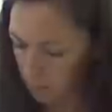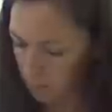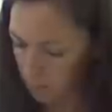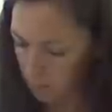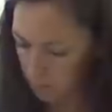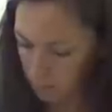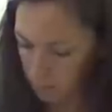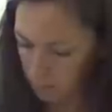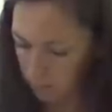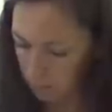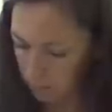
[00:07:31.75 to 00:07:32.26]

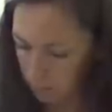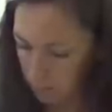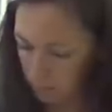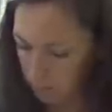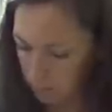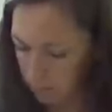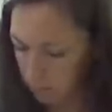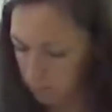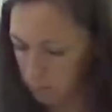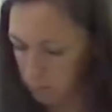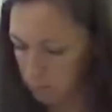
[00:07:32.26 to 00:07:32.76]

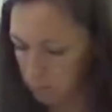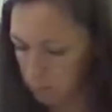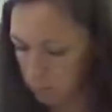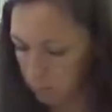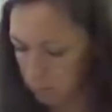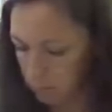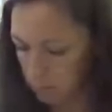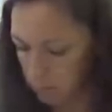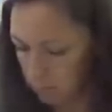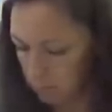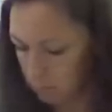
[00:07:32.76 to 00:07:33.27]

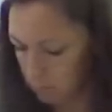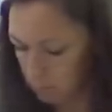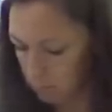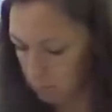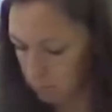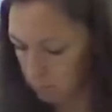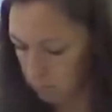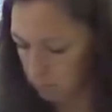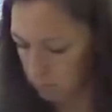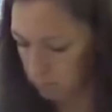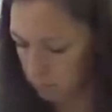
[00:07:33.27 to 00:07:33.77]

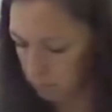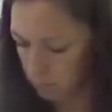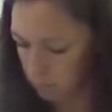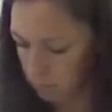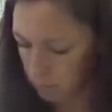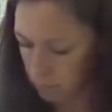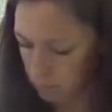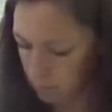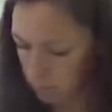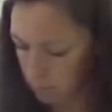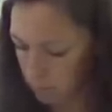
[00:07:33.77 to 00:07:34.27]

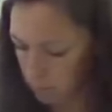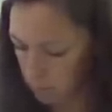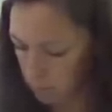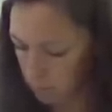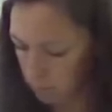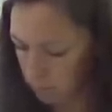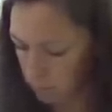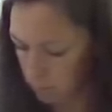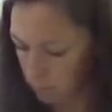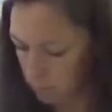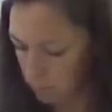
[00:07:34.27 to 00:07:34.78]

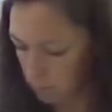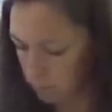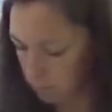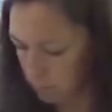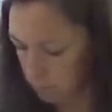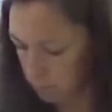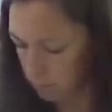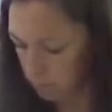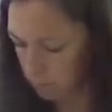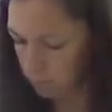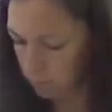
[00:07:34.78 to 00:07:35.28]

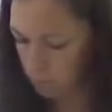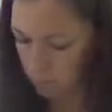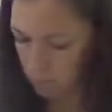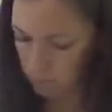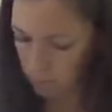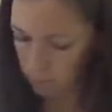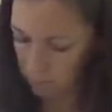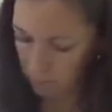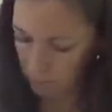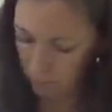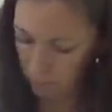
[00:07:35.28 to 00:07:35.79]

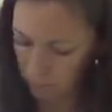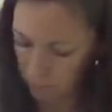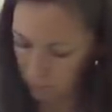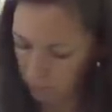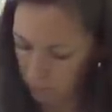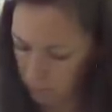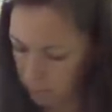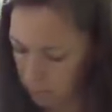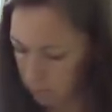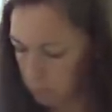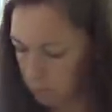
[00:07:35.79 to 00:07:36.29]
Nothing is said.